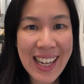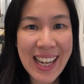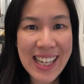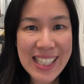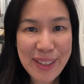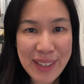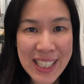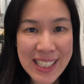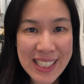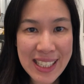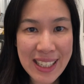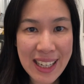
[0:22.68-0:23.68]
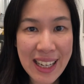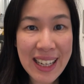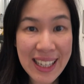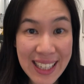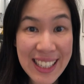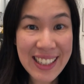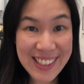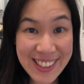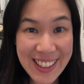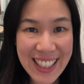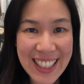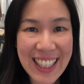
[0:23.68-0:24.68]
So in
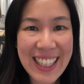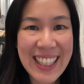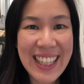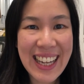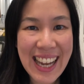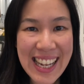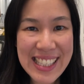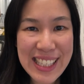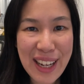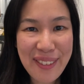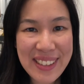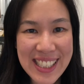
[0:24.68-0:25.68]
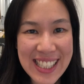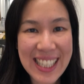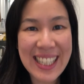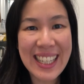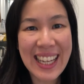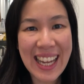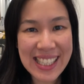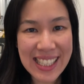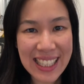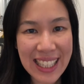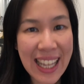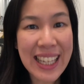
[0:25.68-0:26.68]
Australia, insolvency is
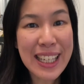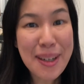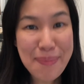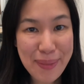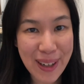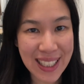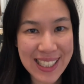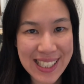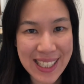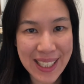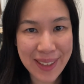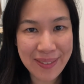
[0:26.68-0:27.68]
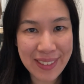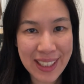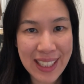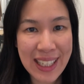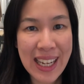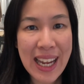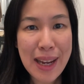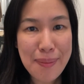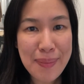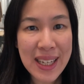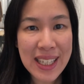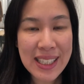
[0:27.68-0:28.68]
like an umbrella term. It
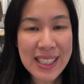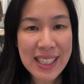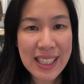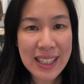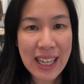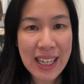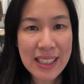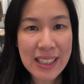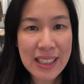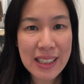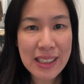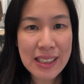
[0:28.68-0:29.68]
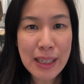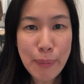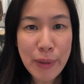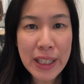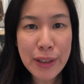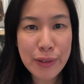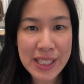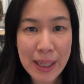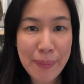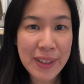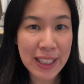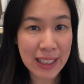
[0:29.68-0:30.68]
means that someone or
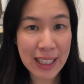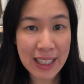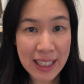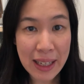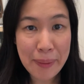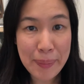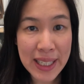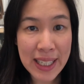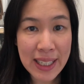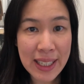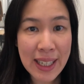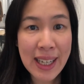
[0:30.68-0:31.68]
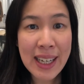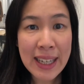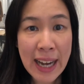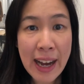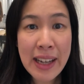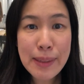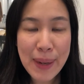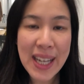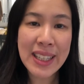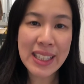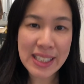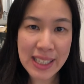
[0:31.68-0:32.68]
something like a company can't pay
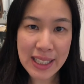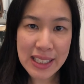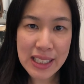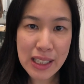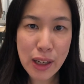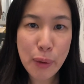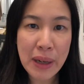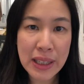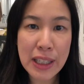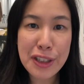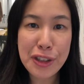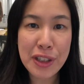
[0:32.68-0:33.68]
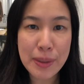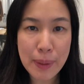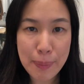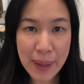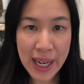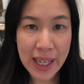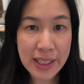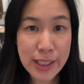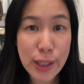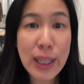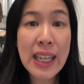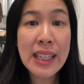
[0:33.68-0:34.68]
their debts when they're due to be paid.
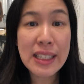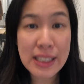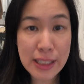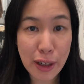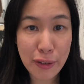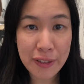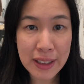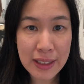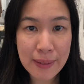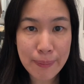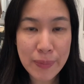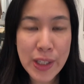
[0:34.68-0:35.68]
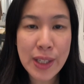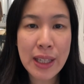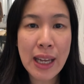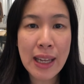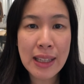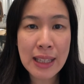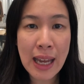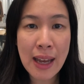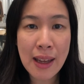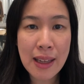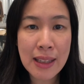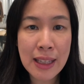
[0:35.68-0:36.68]
So they're insolvent. So
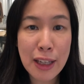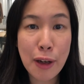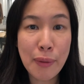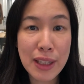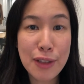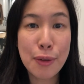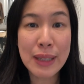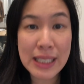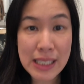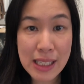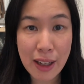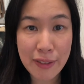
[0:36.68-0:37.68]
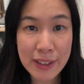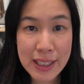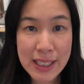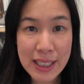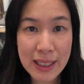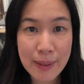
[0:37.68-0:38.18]
they're going through insolvency.